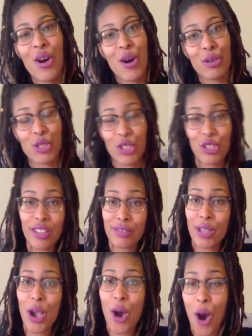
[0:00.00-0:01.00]
who still
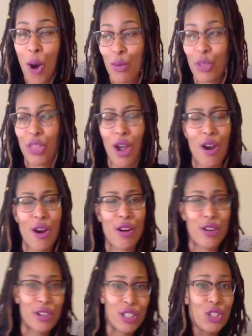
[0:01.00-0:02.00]
lives at home with
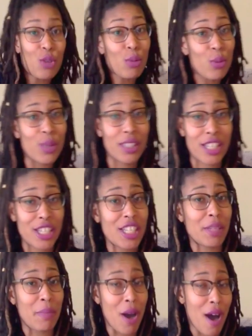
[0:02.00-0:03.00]
her super
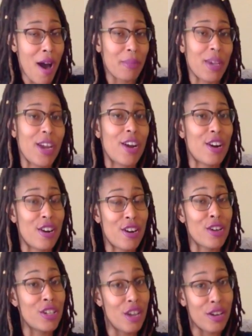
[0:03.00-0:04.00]
religious mom and
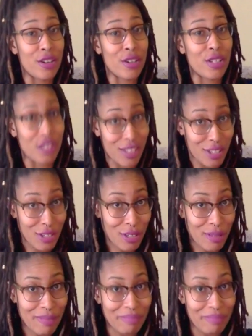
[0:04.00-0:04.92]
her younger sister.